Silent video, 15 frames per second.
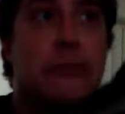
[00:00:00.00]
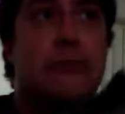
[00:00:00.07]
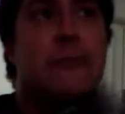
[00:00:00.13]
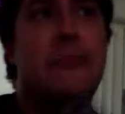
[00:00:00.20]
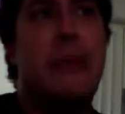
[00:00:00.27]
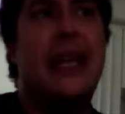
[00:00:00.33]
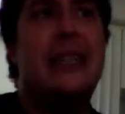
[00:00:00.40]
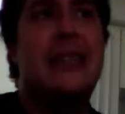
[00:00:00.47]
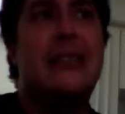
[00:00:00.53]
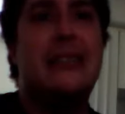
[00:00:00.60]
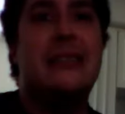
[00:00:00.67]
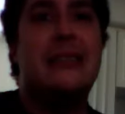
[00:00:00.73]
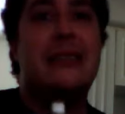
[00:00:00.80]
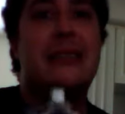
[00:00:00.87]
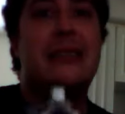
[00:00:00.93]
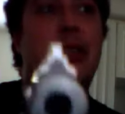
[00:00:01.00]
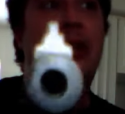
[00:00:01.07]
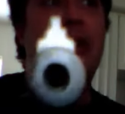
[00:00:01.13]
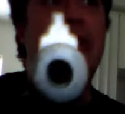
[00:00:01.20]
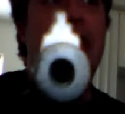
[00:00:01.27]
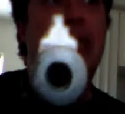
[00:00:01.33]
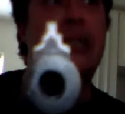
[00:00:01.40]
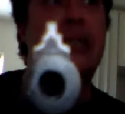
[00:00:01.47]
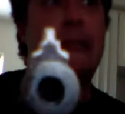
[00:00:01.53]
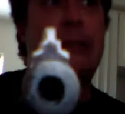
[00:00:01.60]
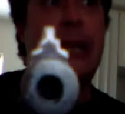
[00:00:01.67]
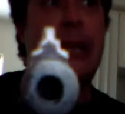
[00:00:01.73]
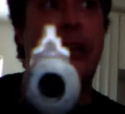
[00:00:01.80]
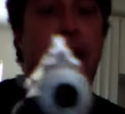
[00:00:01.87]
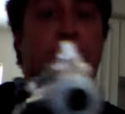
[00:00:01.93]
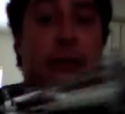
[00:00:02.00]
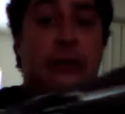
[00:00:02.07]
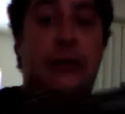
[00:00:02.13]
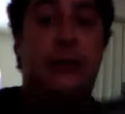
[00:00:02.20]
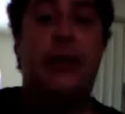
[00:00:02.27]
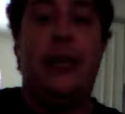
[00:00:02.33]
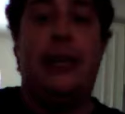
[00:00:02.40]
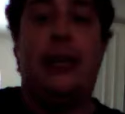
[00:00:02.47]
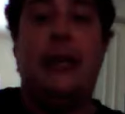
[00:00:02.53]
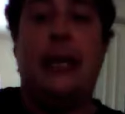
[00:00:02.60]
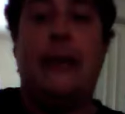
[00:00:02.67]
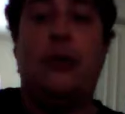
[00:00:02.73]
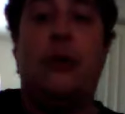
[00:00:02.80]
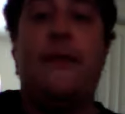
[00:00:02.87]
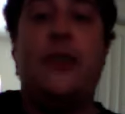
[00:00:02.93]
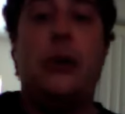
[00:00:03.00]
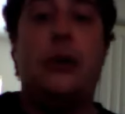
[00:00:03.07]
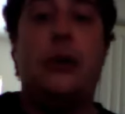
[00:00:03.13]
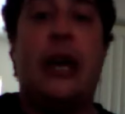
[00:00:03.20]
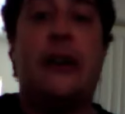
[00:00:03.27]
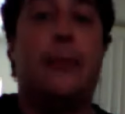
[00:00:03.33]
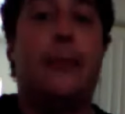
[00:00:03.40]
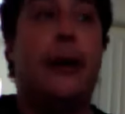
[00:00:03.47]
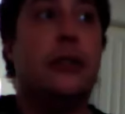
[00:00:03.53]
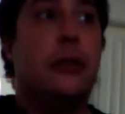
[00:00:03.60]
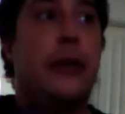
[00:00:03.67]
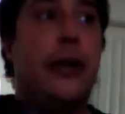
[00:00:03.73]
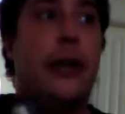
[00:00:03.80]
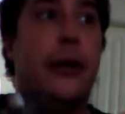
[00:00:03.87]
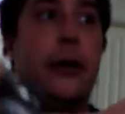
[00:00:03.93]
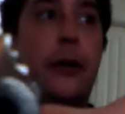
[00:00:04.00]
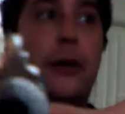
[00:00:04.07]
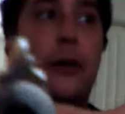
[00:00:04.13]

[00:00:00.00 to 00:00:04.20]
I mean, you can see down the, let me give you a view down the muzzle here.